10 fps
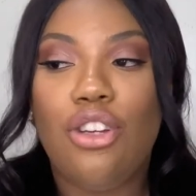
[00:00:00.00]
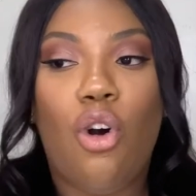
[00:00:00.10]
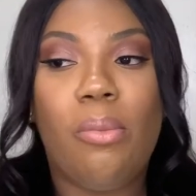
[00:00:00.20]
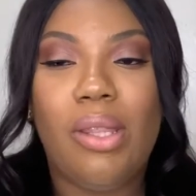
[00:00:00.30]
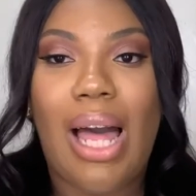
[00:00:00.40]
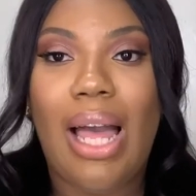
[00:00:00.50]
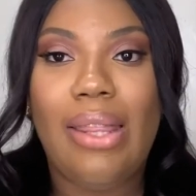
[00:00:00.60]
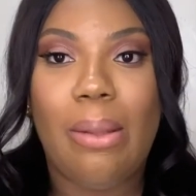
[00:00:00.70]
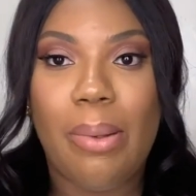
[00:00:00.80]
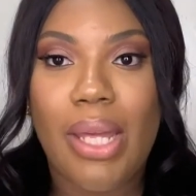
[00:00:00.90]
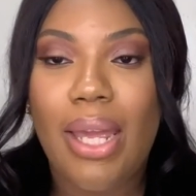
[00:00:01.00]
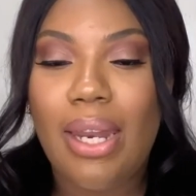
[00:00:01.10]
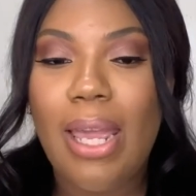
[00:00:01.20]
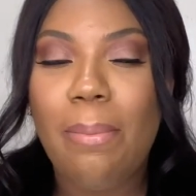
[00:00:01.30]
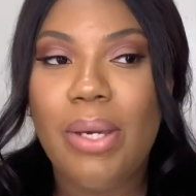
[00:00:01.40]
told me that in the
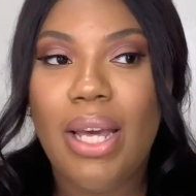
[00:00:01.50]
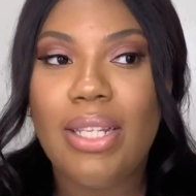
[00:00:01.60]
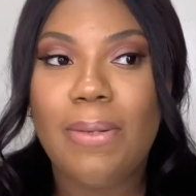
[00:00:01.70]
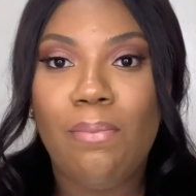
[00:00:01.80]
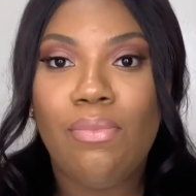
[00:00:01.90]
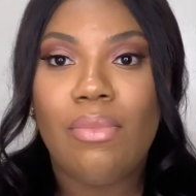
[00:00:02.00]
beginning because